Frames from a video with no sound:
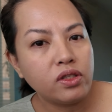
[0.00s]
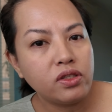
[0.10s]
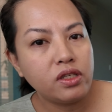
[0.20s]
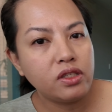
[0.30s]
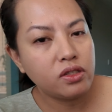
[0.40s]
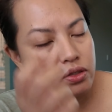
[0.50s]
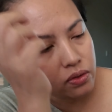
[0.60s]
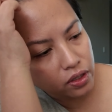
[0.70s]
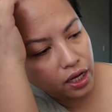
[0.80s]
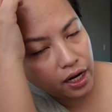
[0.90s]
you need to
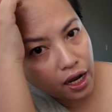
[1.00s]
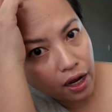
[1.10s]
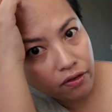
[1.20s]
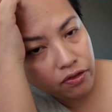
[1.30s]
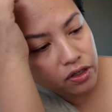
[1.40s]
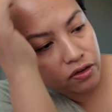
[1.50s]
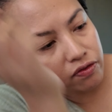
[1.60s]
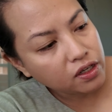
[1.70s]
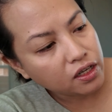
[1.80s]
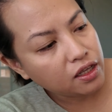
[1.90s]
do then after
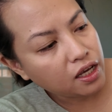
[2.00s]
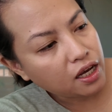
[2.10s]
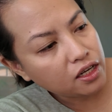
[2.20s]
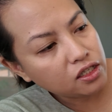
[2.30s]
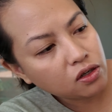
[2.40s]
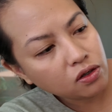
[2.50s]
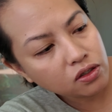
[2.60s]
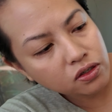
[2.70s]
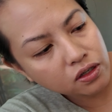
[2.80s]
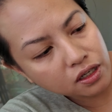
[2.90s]
you've done that is go
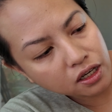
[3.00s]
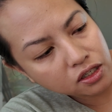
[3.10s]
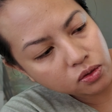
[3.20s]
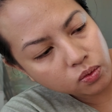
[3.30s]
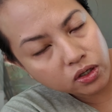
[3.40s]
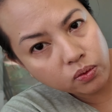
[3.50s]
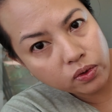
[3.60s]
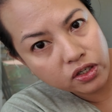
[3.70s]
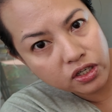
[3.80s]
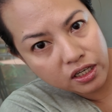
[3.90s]
to the next one,
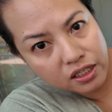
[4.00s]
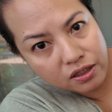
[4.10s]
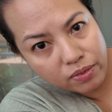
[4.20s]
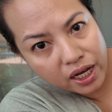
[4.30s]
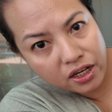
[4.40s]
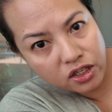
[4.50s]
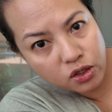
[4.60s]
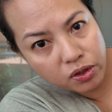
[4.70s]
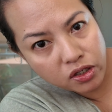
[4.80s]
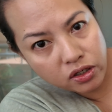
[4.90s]
which is
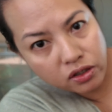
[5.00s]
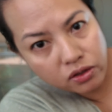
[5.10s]
Manage Picture